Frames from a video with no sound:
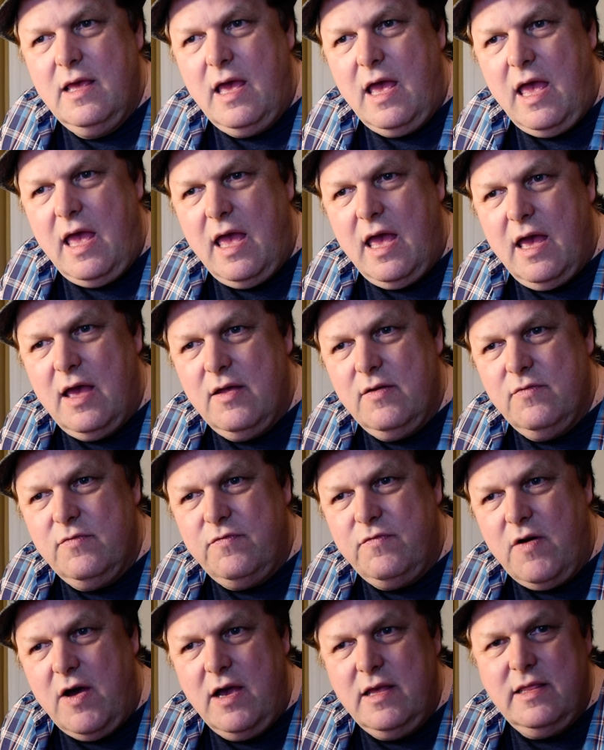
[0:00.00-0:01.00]
And
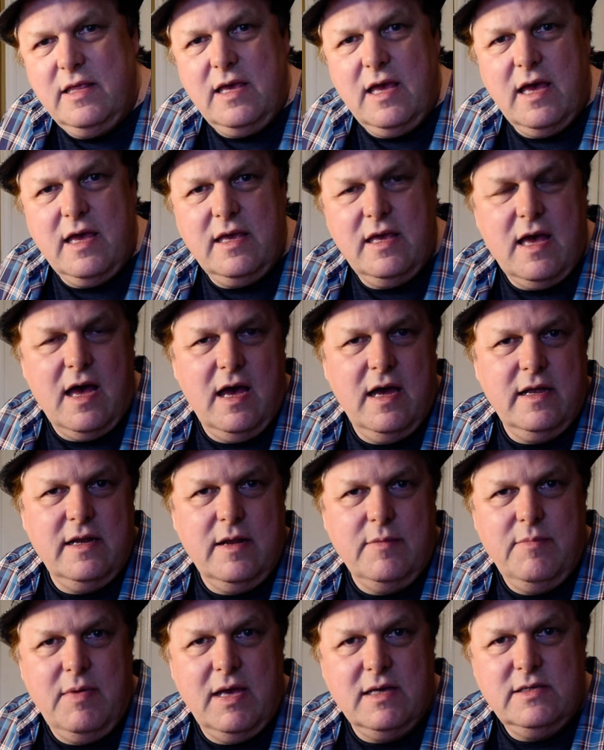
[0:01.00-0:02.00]
finally, I got a
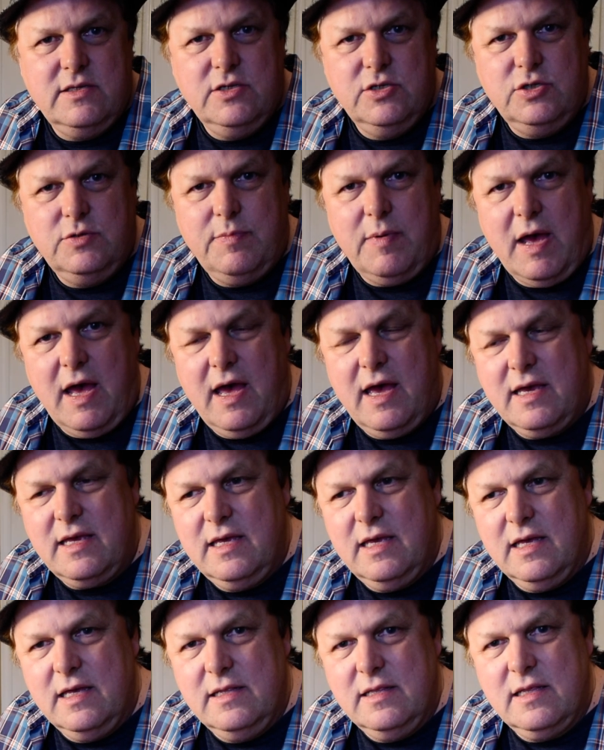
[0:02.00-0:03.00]
message back,
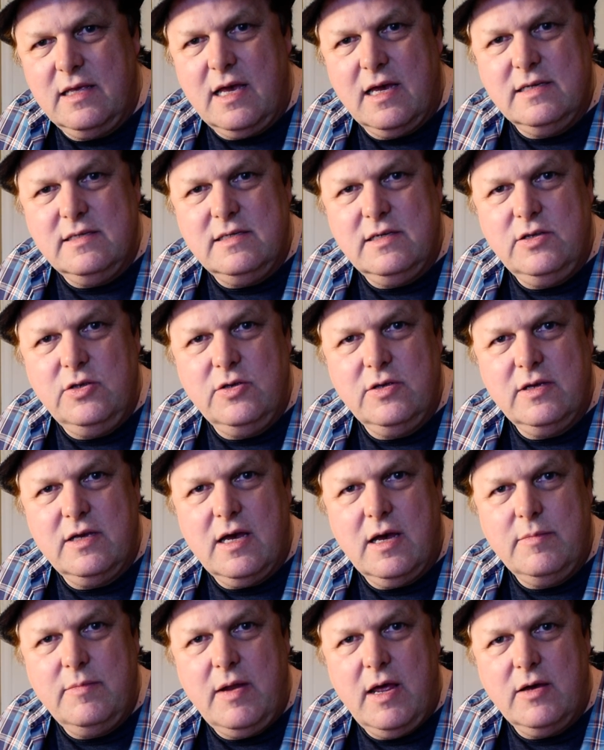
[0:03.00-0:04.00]
and the guy said, you can
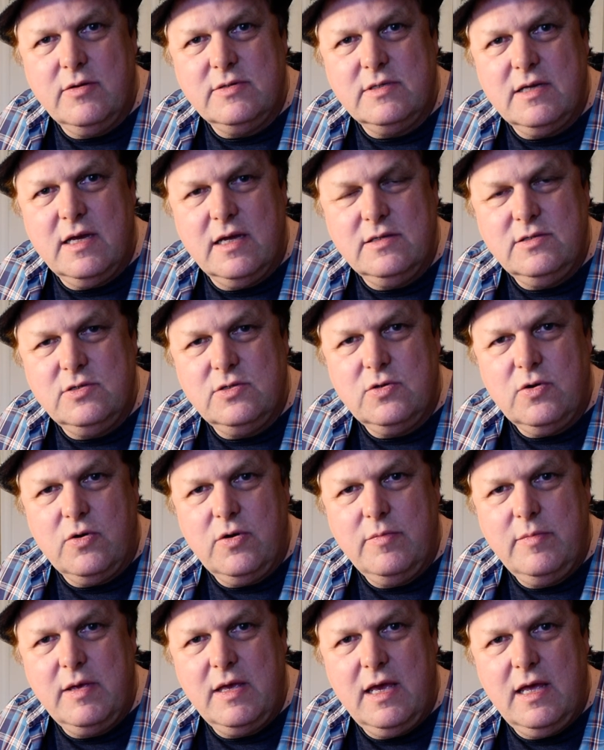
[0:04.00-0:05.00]
come now, it's not
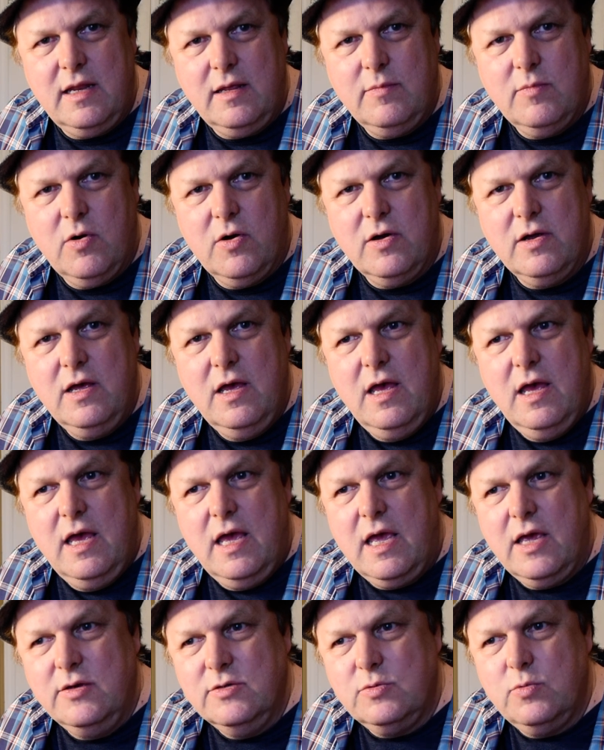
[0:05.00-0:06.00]
storming anymore.
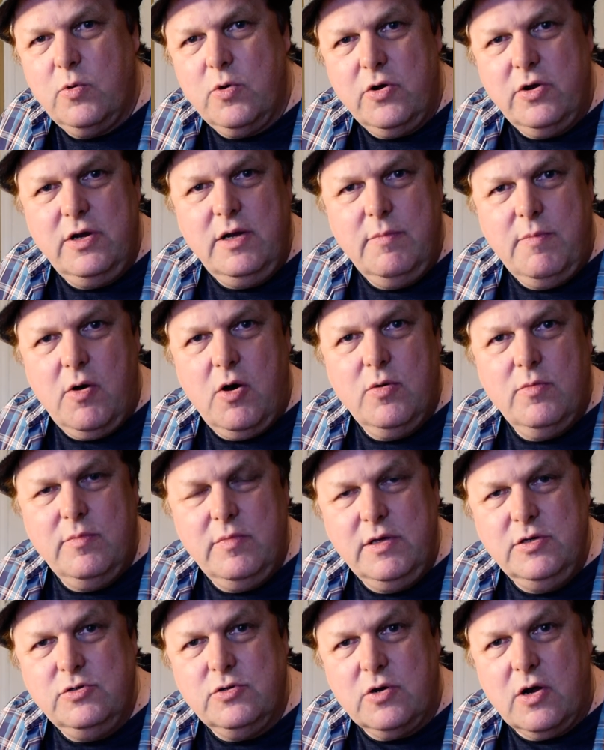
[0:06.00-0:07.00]
He was worried about
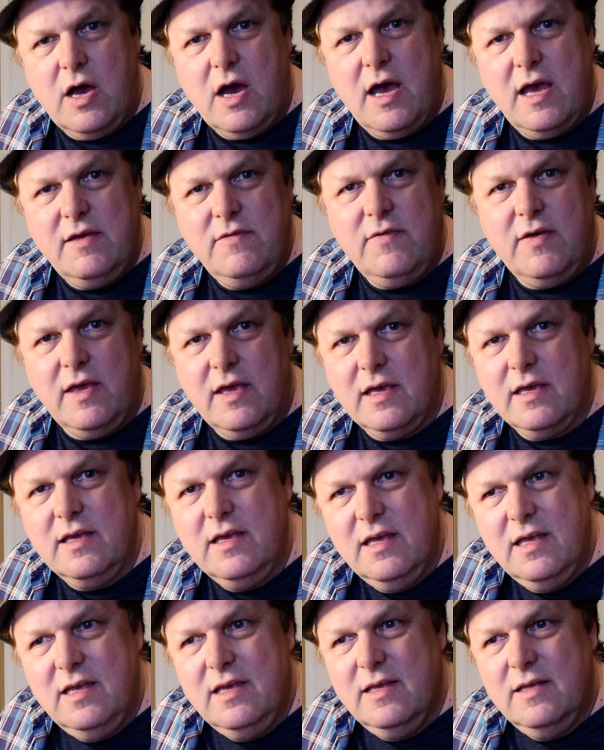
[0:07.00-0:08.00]
me driving
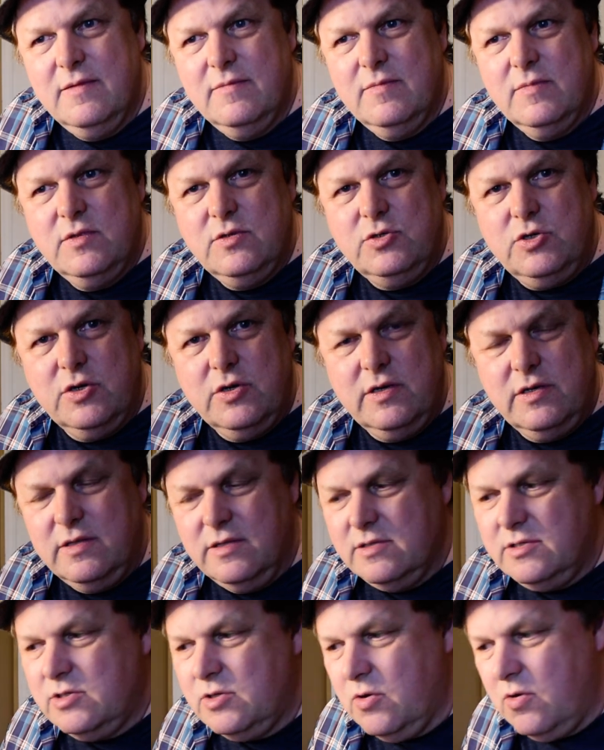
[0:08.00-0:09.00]
during the
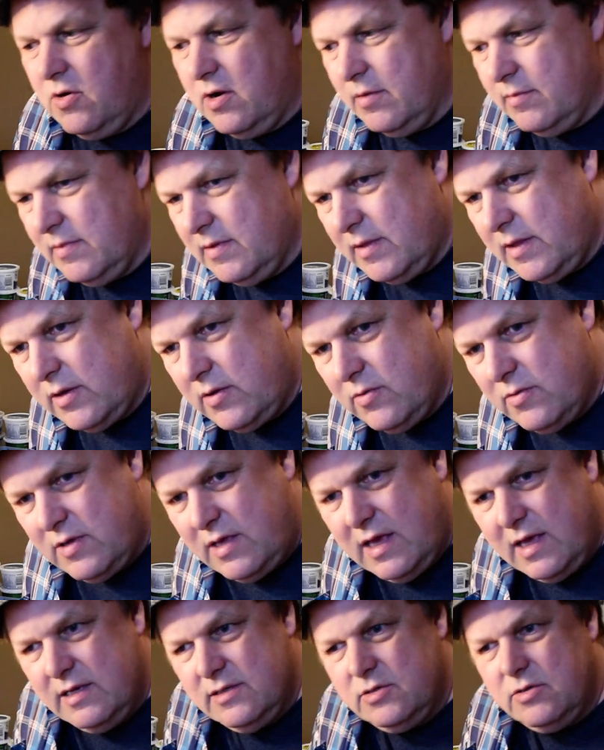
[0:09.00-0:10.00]
storm. I'm like,
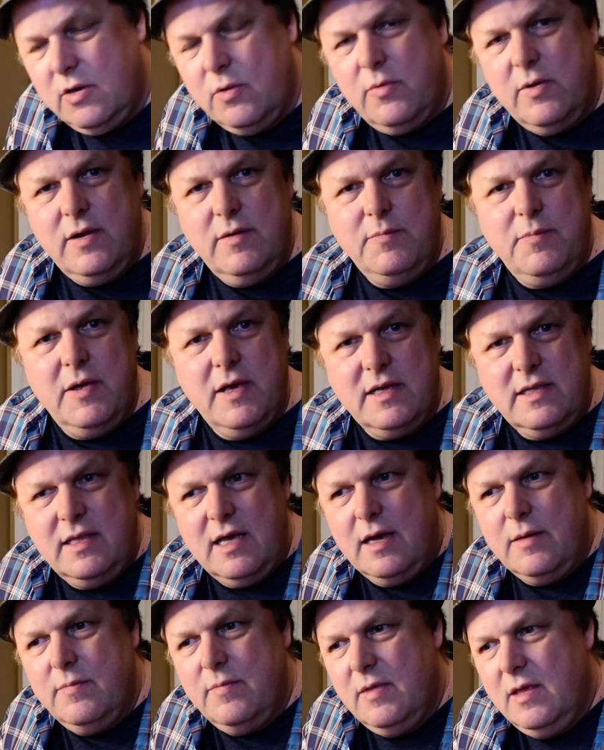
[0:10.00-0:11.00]
okay, so I went and picked
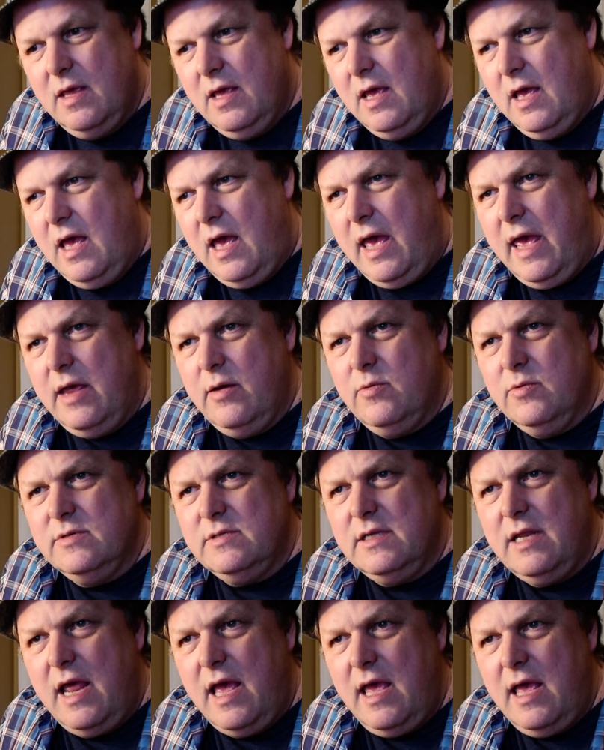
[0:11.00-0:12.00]
up, and it was
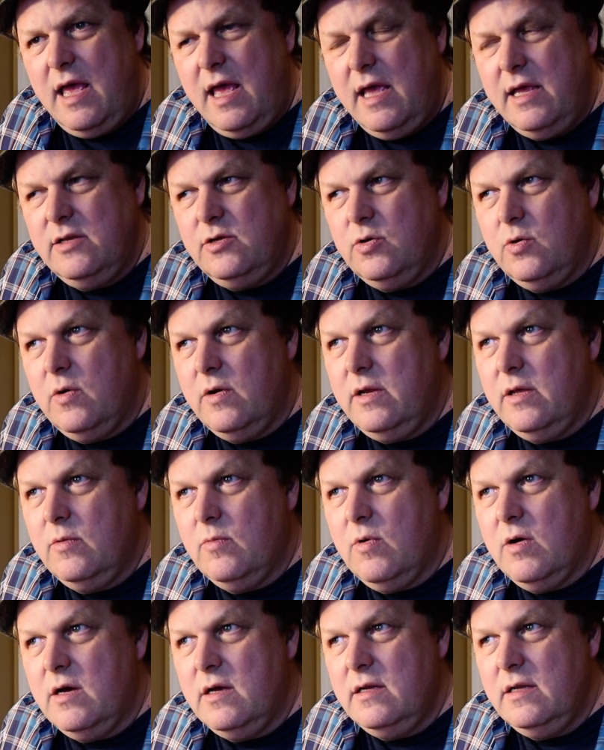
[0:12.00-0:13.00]
an
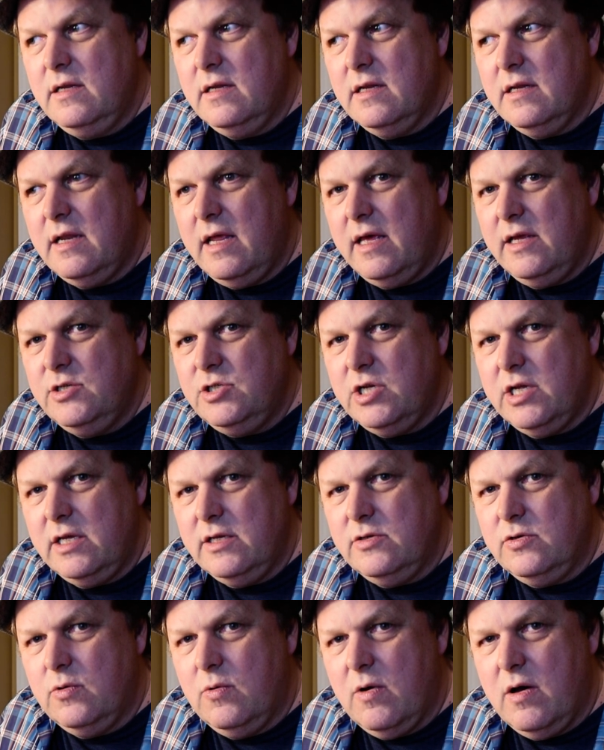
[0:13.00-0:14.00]
AA21 and an
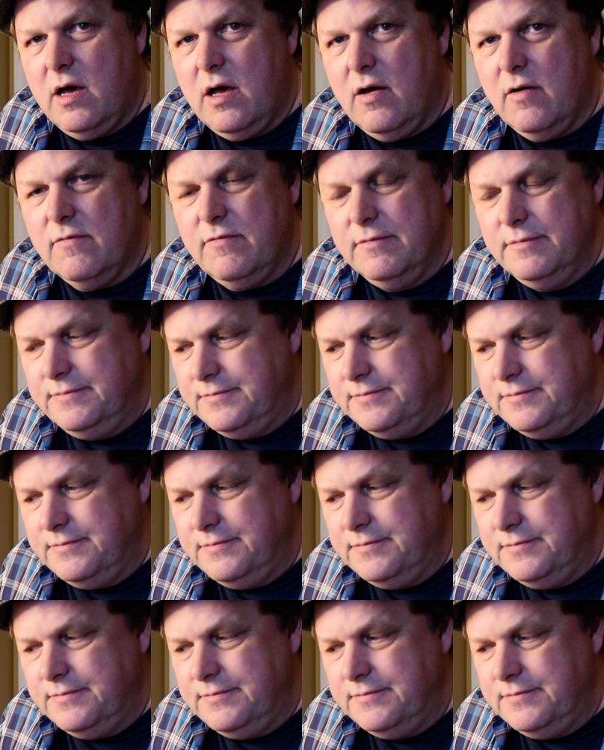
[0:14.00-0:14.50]
AJ12